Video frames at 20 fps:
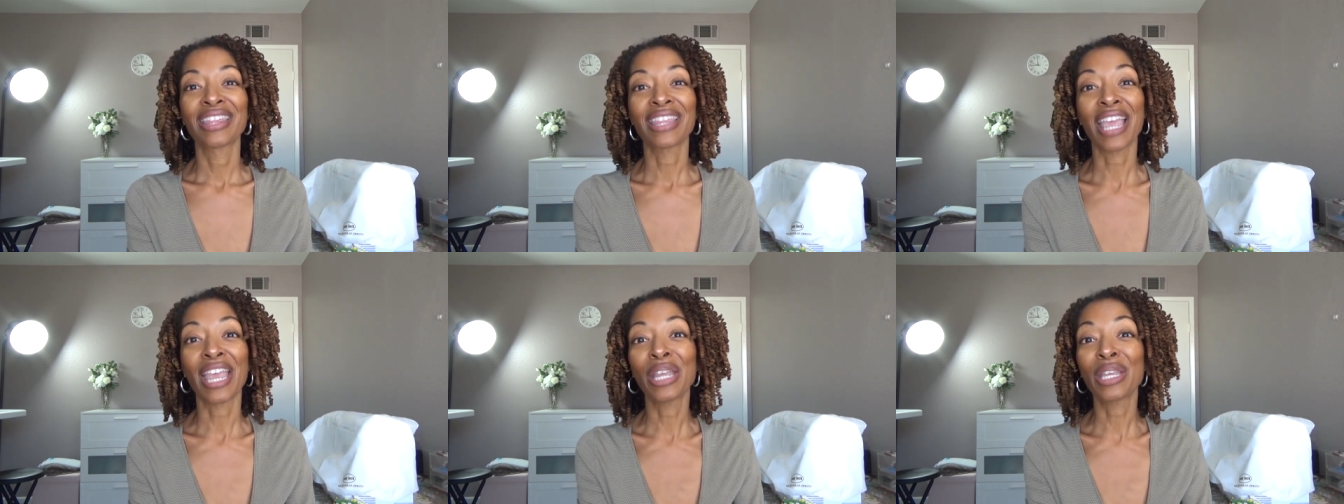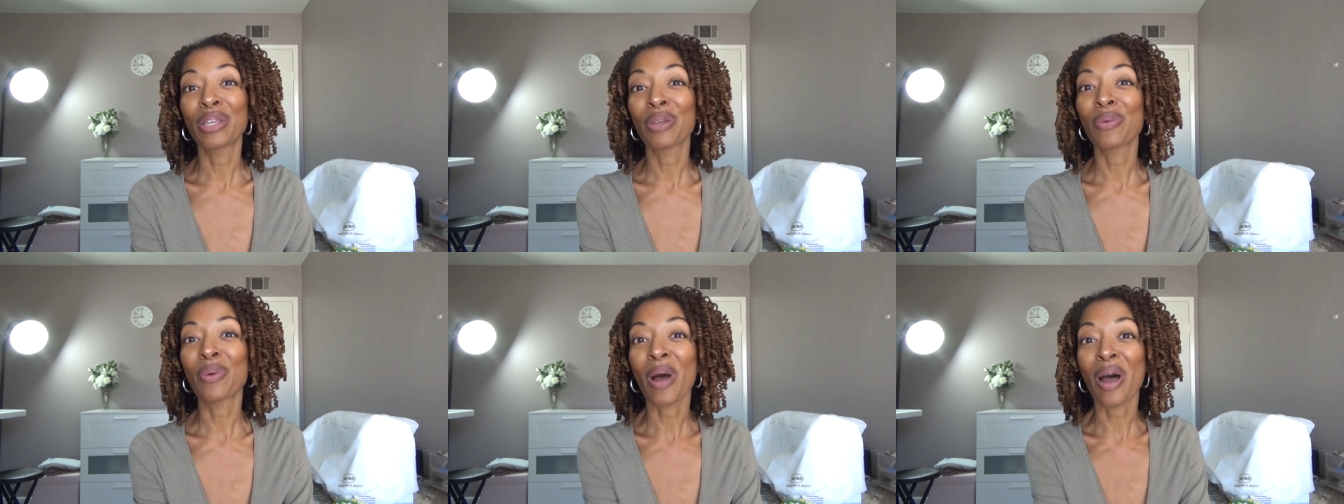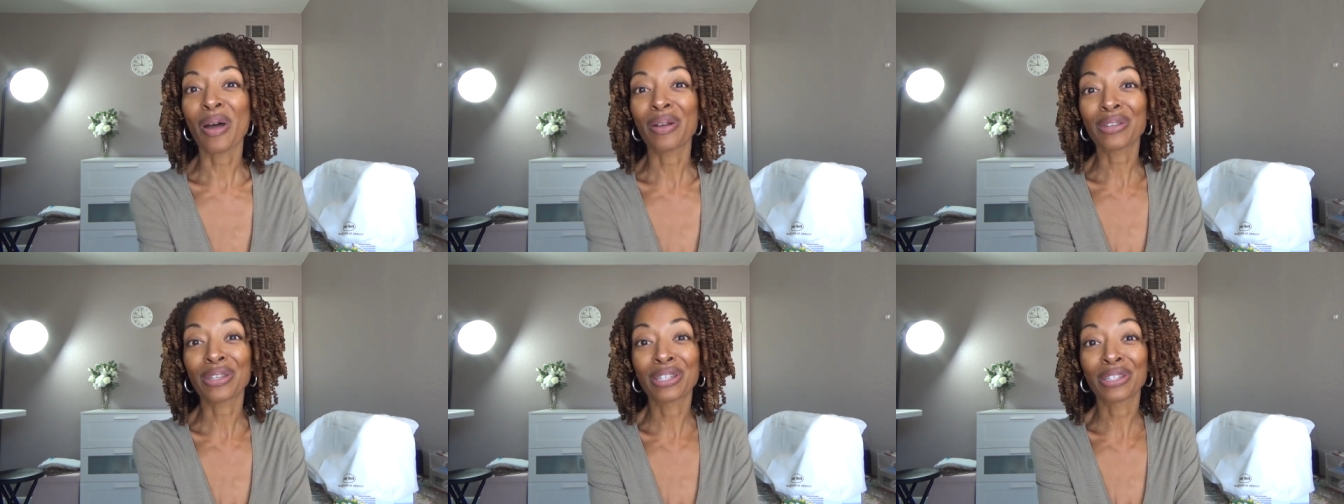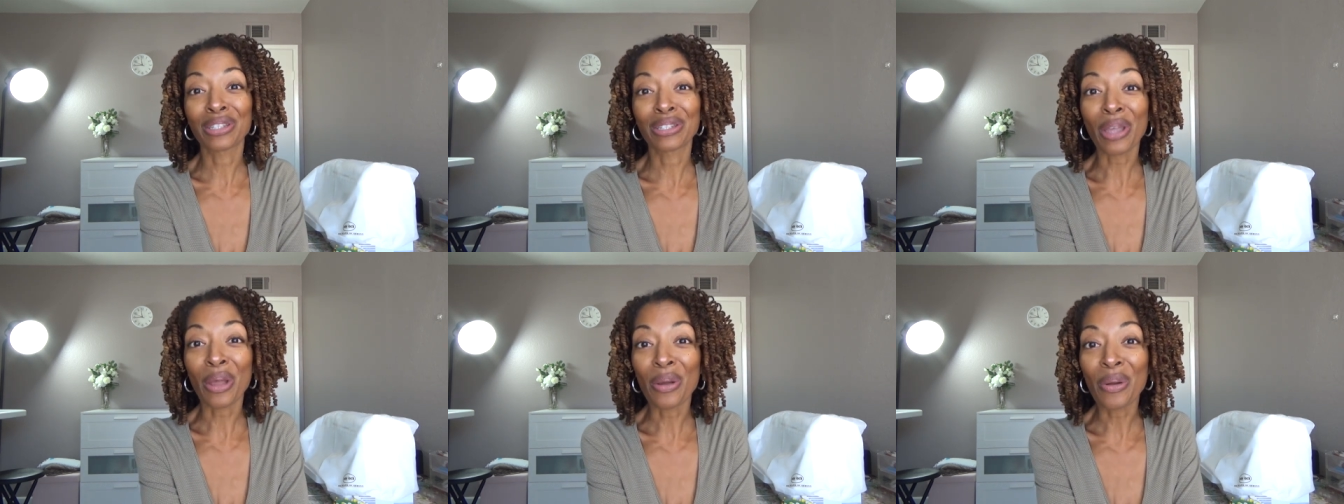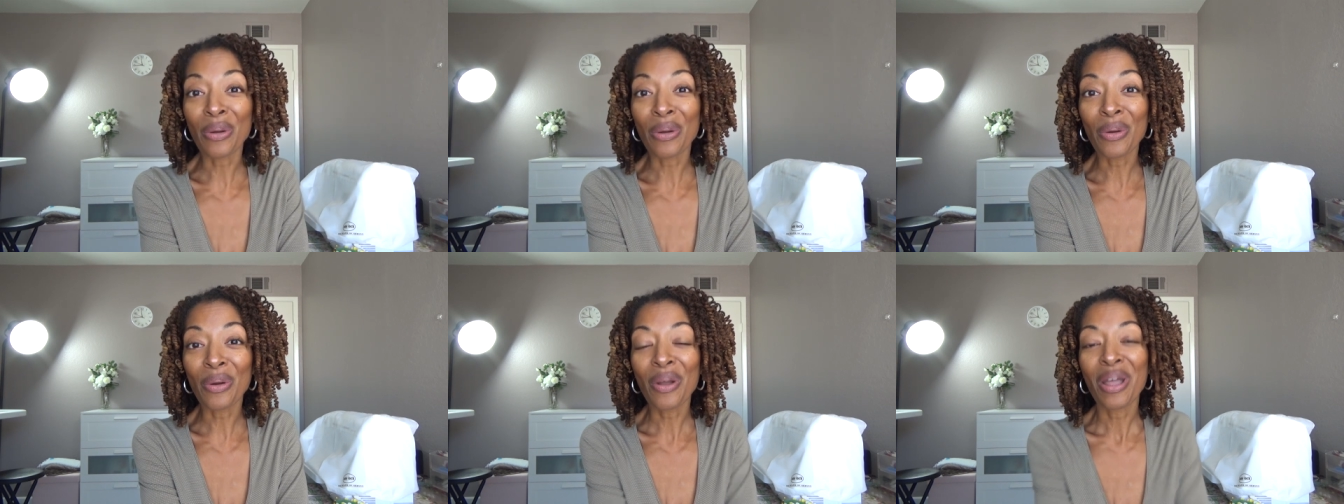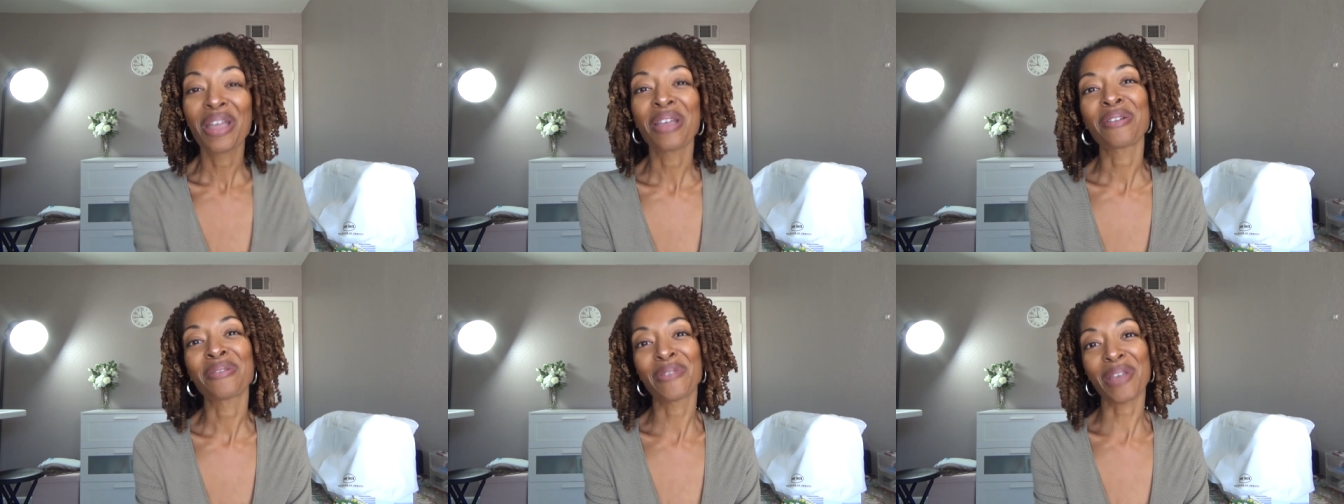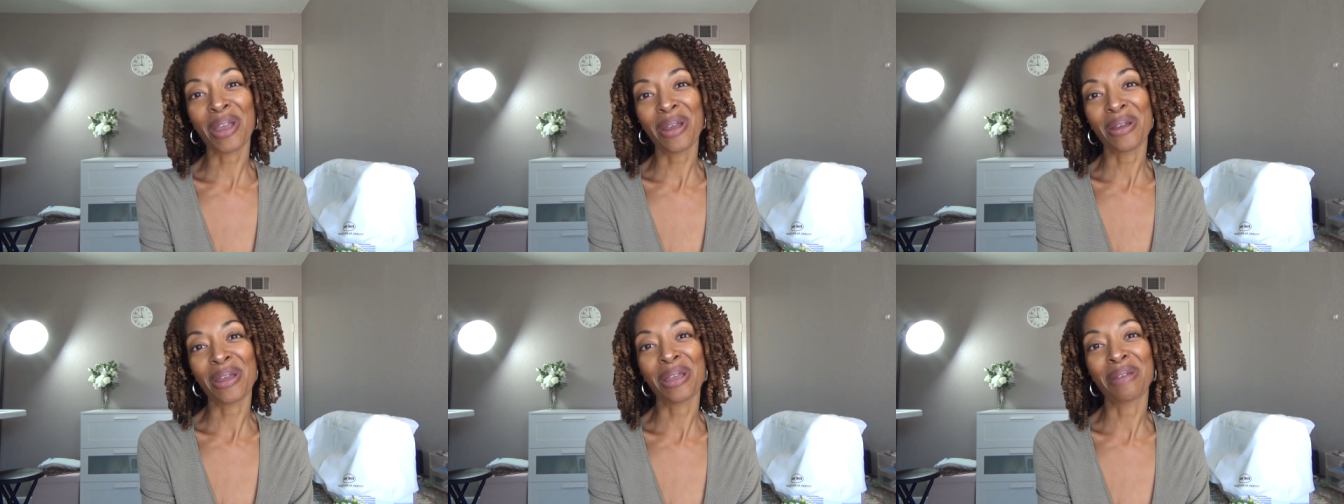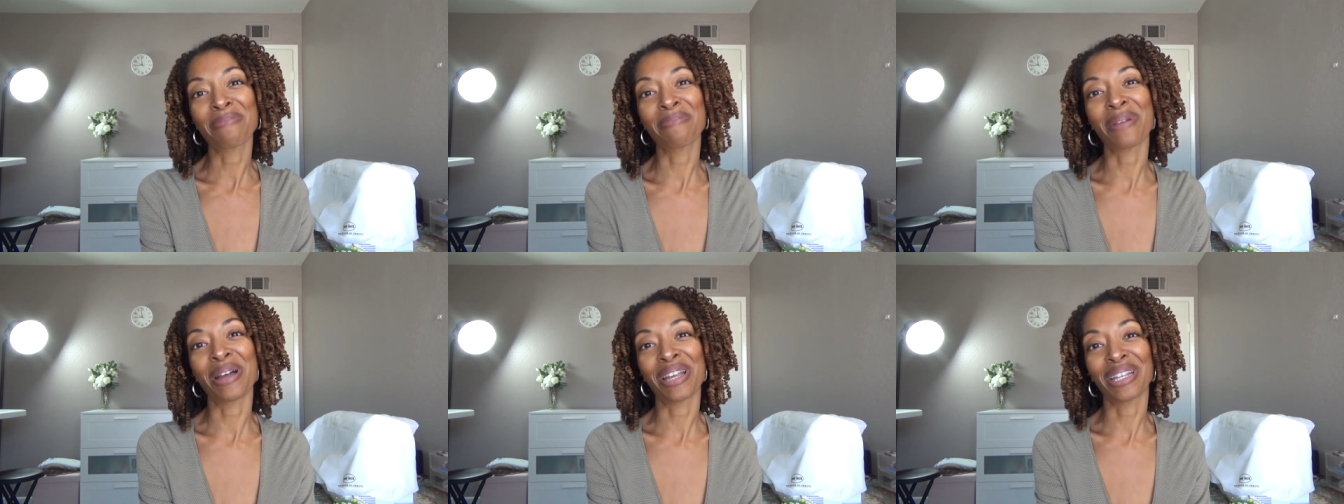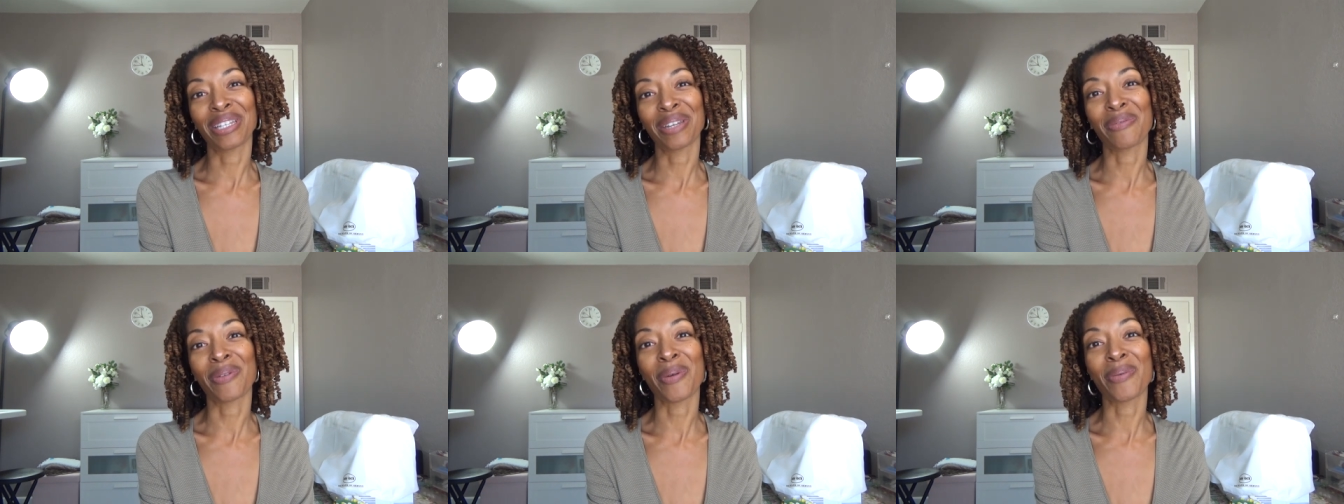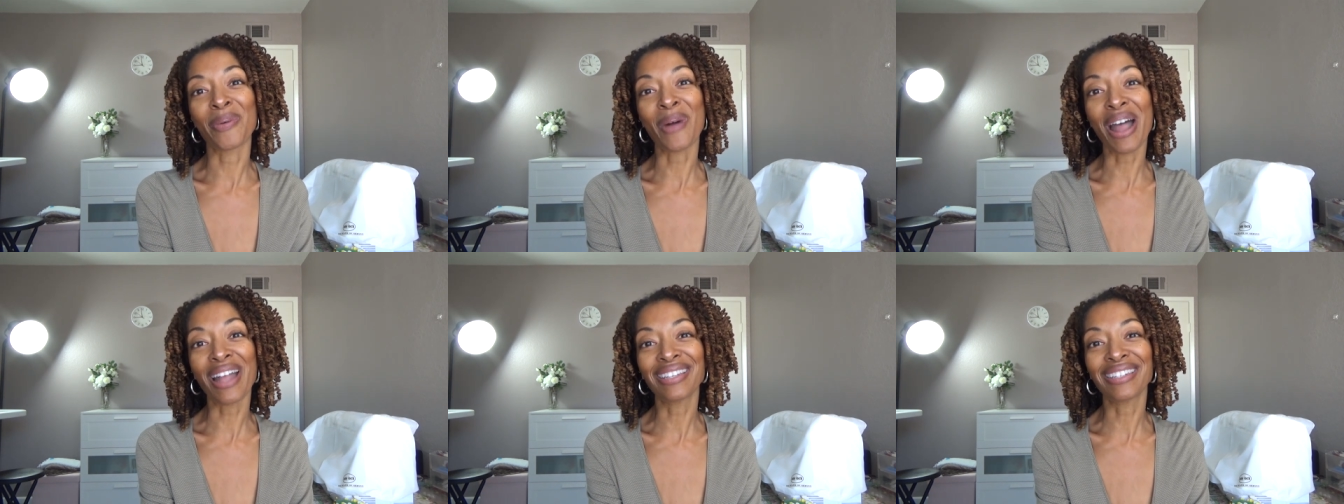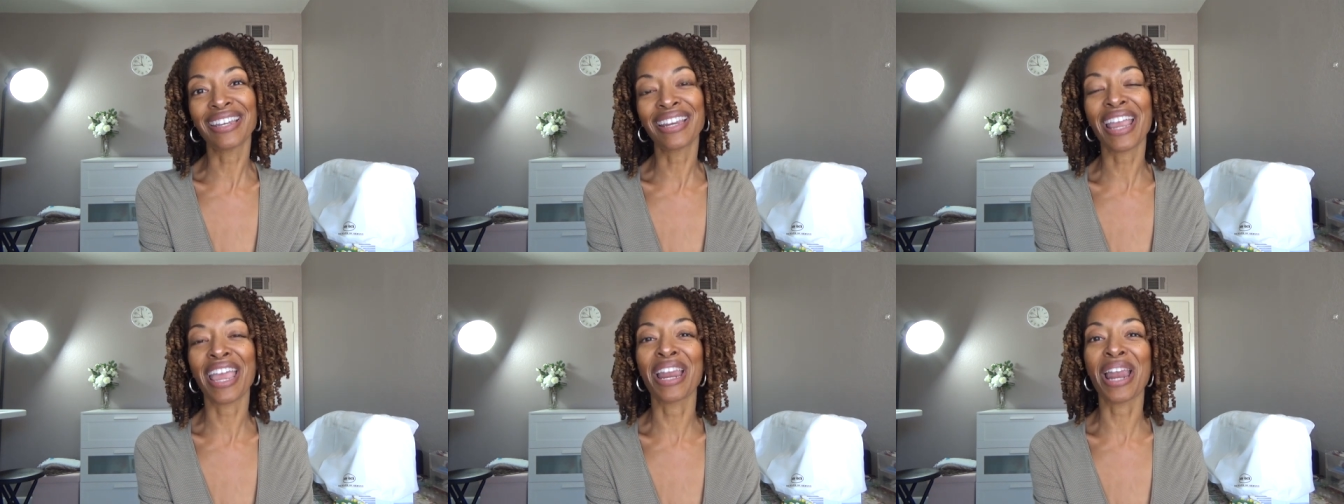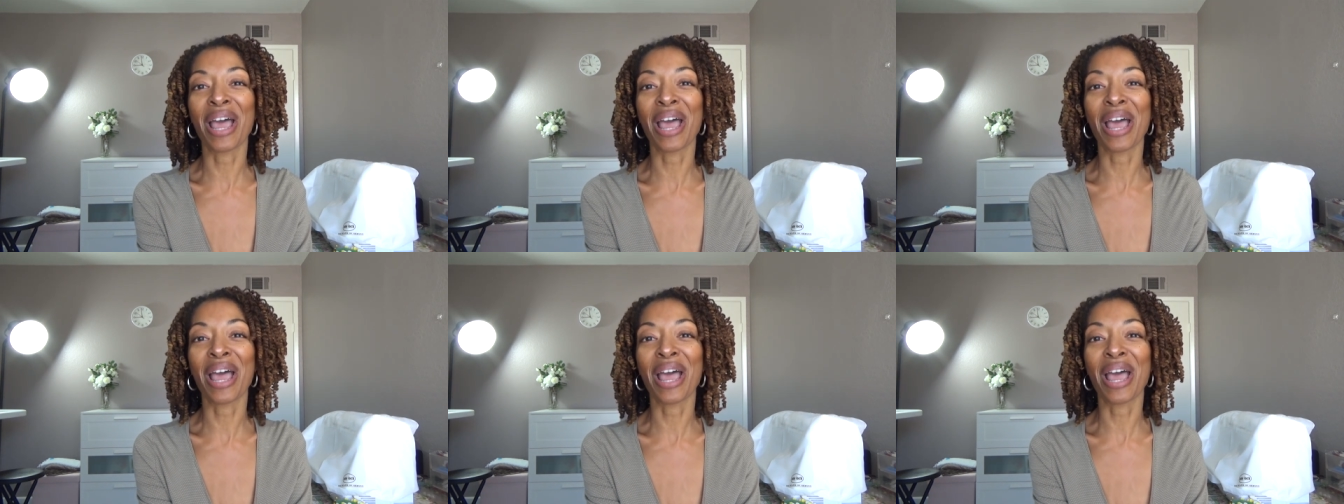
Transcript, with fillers: Thank you all so very much for watching,